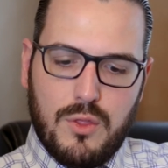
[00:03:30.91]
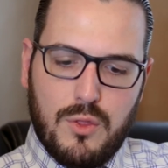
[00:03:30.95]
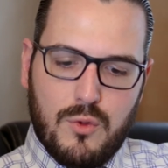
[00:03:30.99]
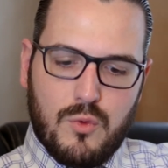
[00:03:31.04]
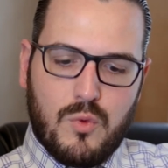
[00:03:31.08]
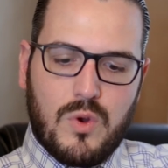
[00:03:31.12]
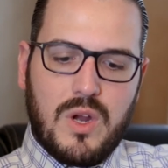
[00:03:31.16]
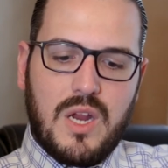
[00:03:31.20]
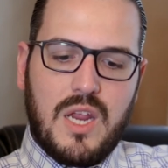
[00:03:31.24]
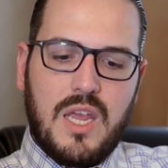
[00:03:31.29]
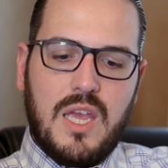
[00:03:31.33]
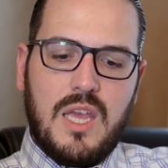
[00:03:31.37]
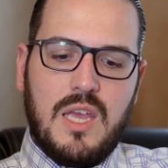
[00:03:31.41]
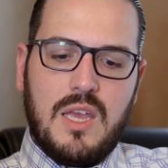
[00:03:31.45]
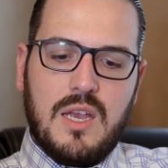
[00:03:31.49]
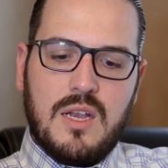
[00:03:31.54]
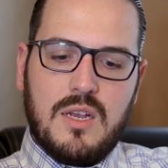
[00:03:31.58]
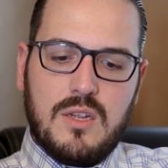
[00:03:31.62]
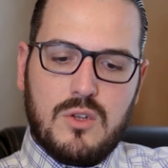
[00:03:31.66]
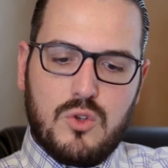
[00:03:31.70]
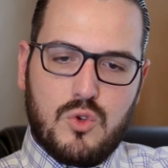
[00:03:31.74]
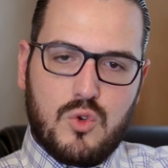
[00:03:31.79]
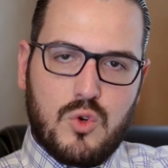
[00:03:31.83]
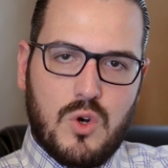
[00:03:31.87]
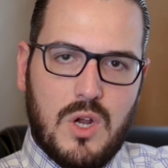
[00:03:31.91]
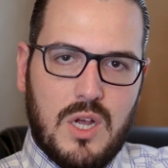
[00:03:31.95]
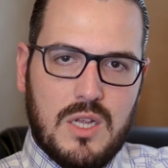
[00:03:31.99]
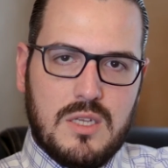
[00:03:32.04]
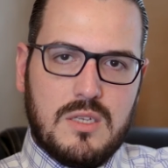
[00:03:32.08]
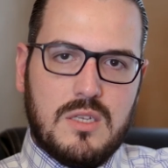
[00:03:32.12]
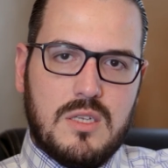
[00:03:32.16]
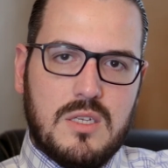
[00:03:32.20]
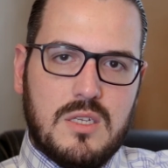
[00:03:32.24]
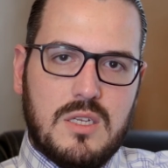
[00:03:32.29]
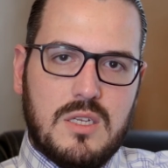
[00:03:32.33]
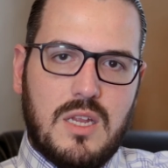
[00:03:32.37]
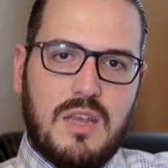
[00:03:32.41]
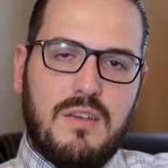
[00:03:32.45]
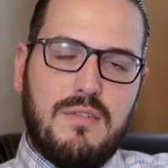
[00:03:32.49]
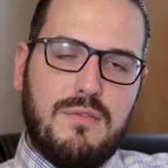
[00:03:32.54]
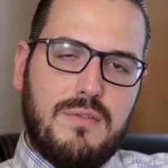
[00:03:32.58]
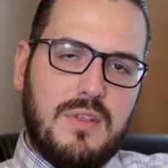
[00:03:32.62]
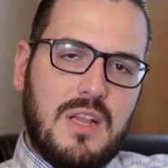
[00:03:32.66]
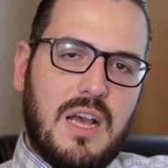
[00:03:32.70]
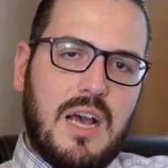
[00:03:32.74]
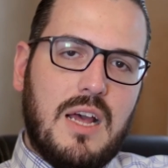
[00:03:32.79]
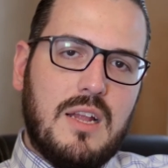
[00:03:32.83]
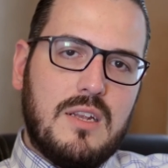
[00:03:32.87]
3 trusts,
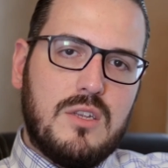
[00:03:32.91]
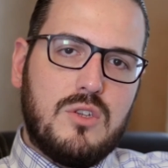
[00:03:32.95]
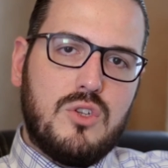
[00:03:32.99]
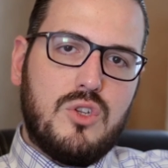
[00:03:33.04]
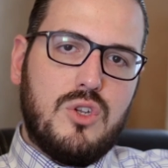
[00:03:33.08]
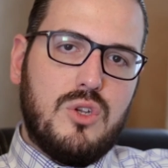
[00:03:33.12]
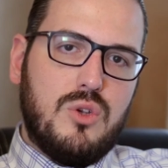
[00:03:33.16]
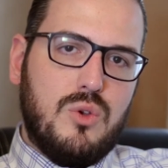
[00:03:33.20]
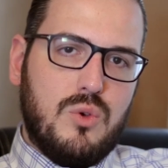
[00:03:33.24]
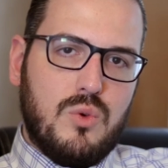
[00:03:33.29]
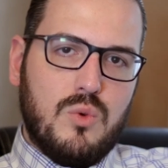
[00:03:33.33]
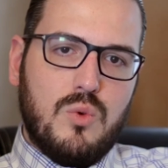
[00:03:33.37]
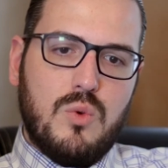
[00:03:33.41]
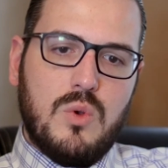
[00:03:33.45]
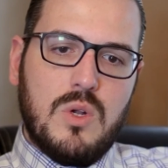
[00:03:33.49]
if not 2.